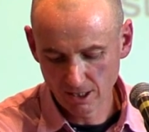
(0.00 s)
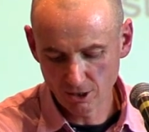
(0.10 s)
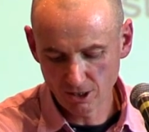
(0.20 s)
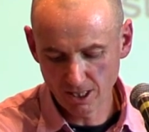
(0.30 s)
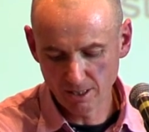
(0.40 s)

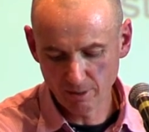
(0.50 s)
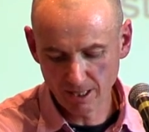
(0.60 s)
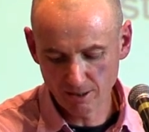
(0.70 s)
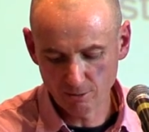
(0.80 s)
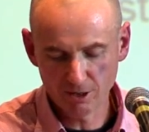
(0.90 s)
just getting
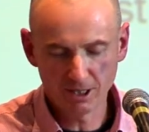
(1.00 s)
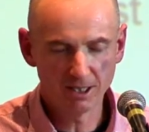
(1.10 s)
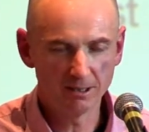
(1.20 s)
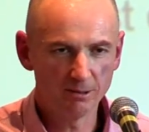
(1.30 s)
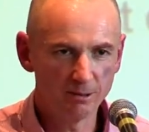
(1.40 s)
back to what
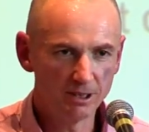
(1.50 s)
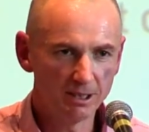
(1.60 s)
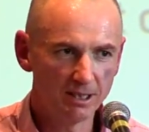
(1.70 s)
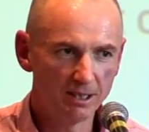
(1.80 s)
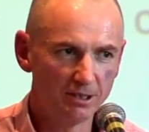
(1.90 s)
I was
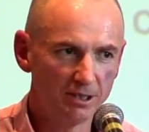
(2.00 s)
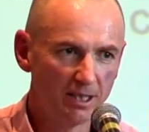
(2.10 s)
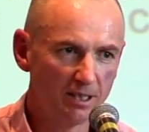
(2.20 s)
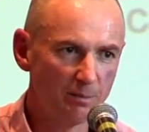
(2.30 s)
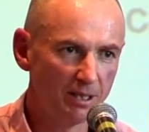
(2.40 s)
telling you
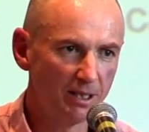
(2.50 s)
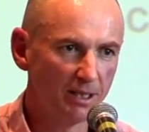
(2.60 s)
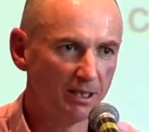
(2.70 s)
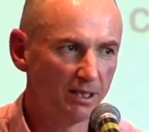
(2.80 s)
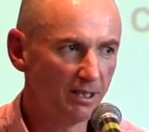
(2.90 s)
at the
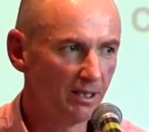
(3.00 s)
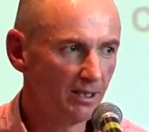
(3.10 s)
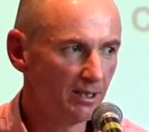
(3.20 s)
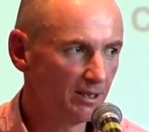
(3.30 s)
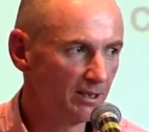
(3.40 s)
beginning, I
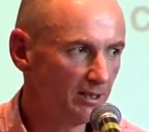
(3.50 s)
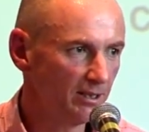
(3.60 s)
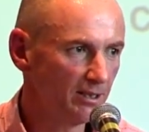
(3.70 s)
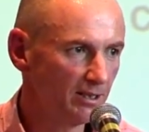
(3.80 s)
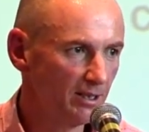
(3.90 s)
don't think
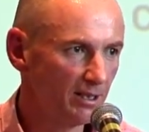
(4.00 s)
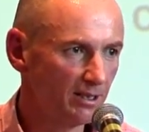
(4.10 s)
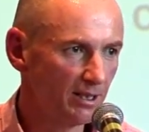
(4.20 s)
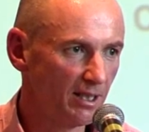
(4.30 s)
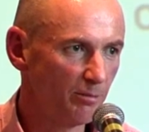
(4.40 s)
these
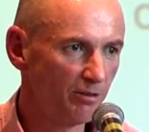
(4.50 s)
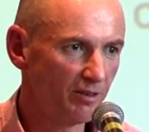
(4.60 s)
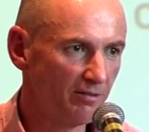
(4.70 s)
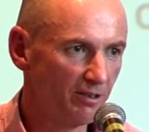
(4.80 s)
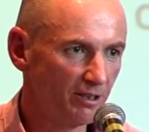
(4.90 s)

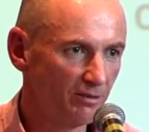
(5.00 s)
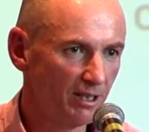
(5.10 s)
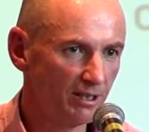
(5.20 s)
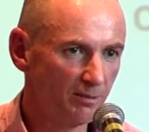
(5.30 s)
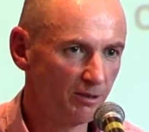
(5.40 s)
collaborative governance
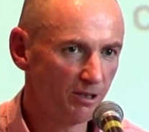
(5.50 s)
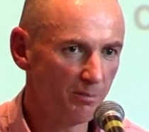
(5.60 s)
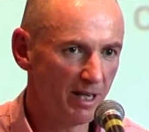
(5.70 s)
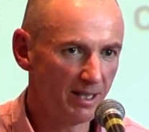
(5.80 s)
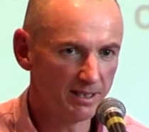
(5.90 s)
regimes are a
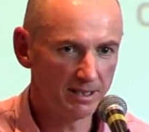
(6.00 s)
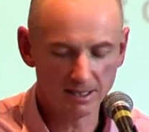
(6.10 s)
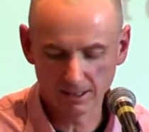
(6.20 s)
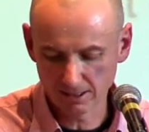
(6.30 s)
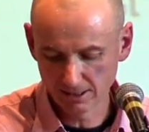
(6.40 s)

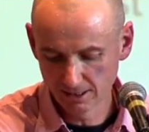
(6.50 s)
panacea.